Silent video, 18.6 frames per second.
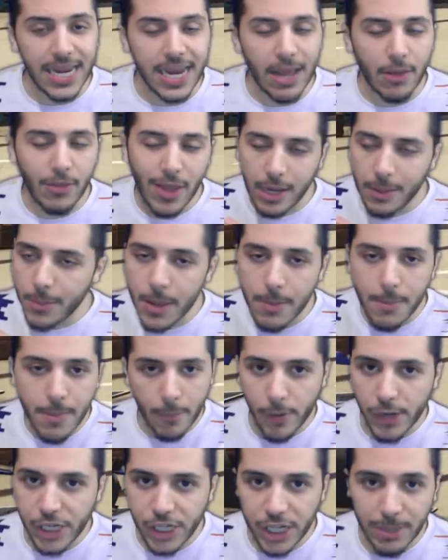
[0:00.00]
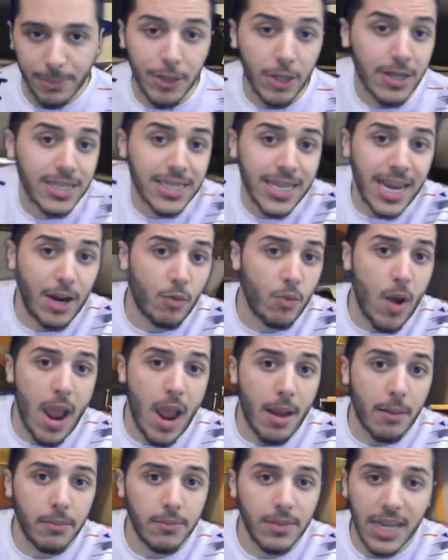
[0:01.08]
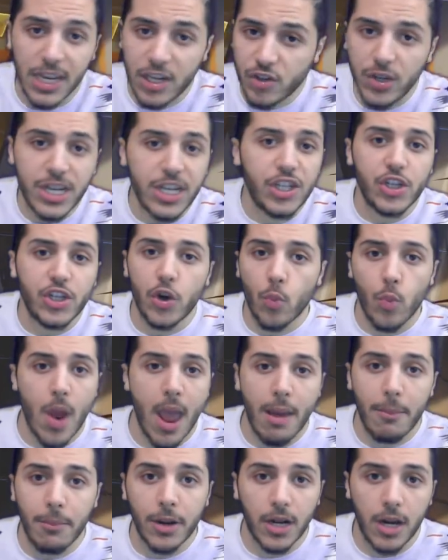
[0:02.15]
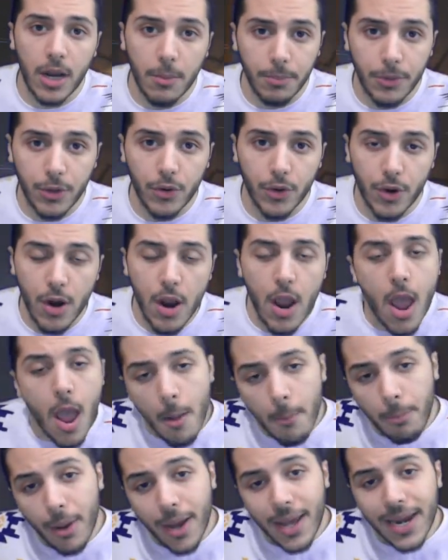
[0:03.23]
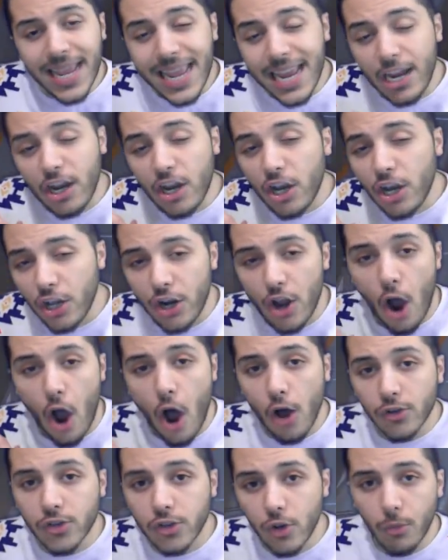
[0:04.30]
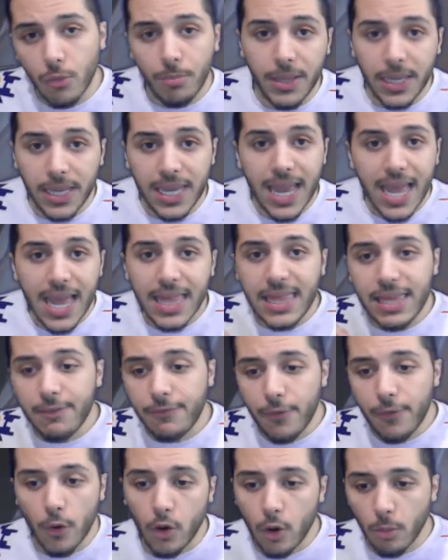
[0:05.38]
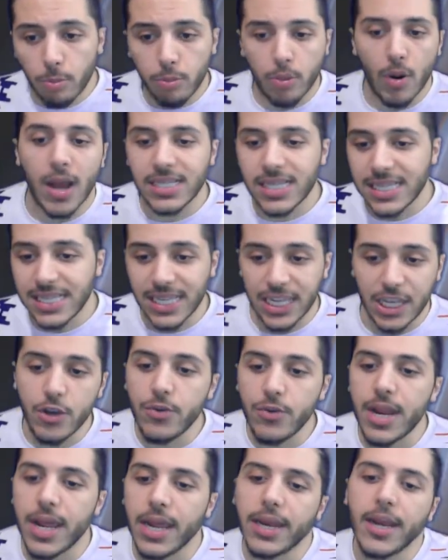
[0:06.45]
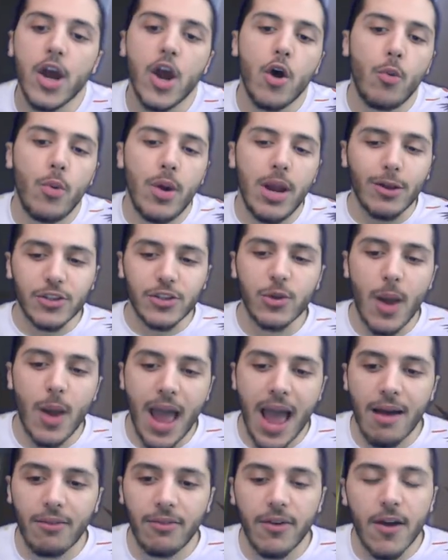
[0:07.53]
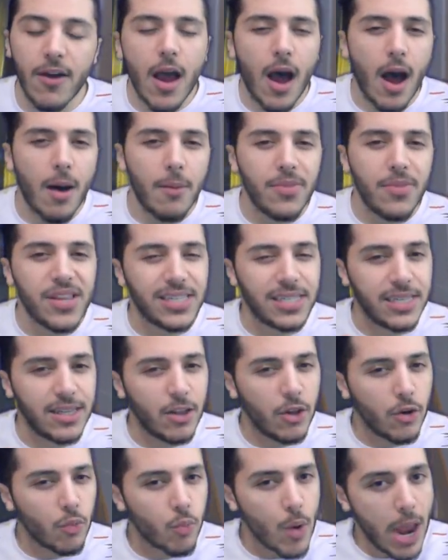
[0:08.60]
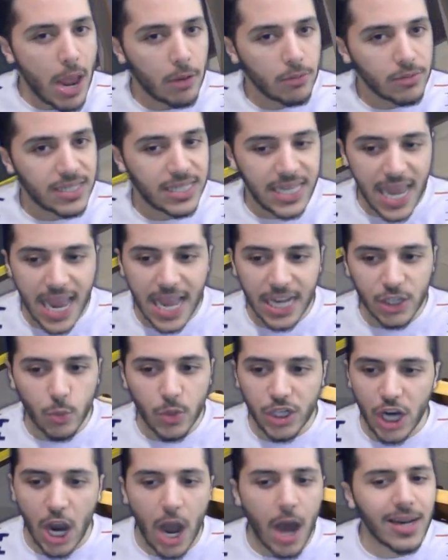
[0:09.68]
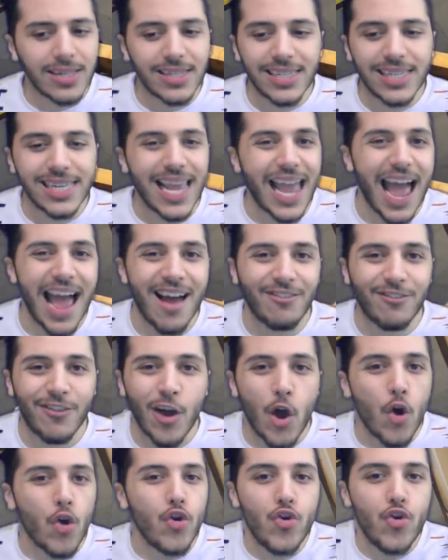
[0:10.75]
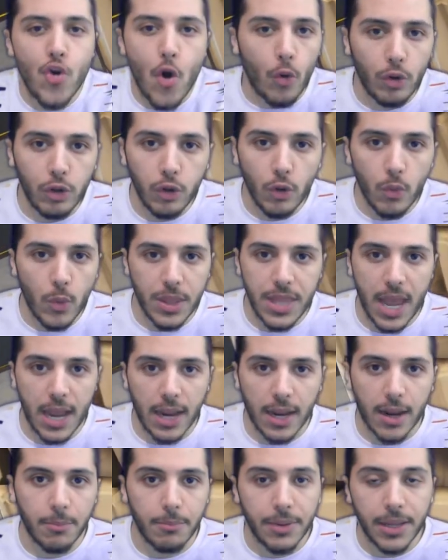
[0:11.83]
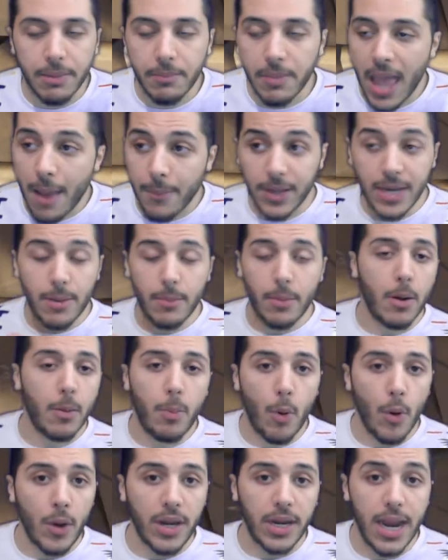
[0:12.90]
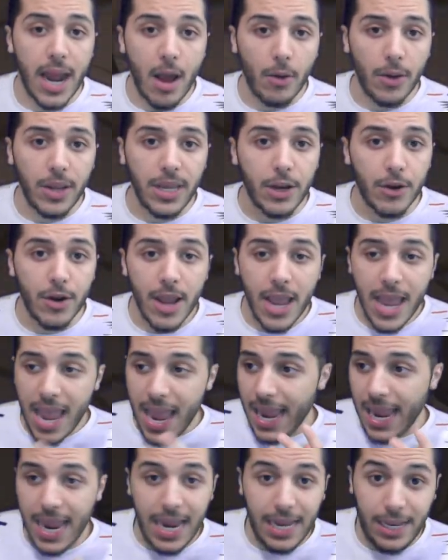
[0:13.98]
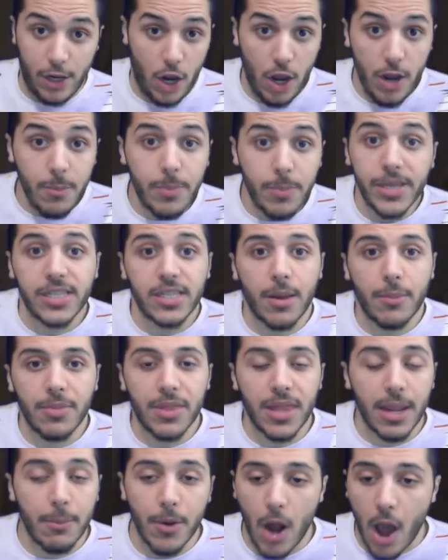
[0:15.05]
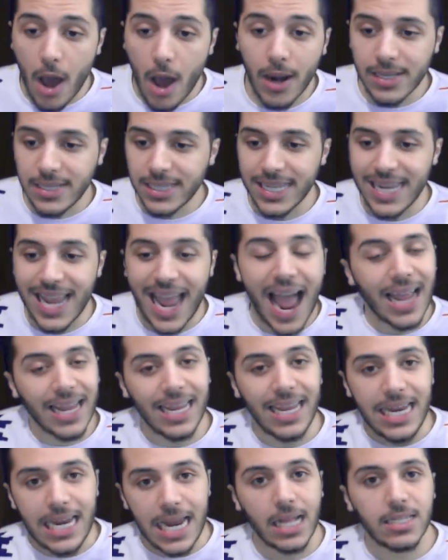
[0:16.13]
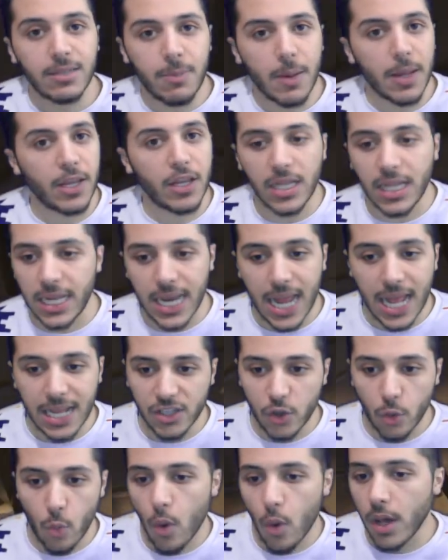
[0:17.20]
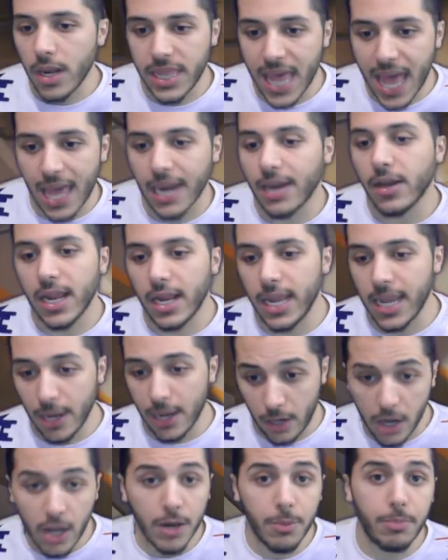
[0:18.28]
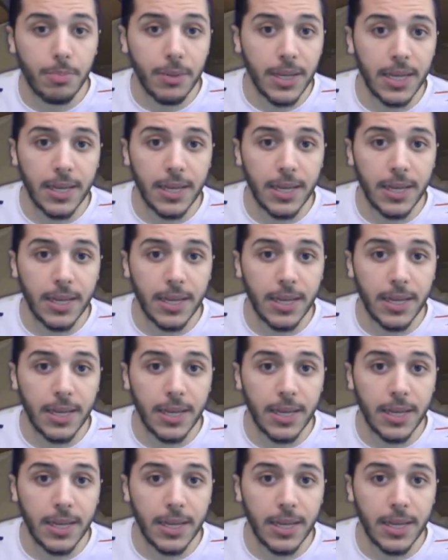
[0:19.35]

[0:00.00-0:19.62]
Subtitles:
Now that could be a memory chip. It looks like RAM, like traditional RAM on a computer, but it could also be the vocal processing unit. We also have this little round sketch, which honestly I have no clue what that could be. I mean, I'm going to point it out here. It could be something, but honestly I cannot speculate as to what that could be.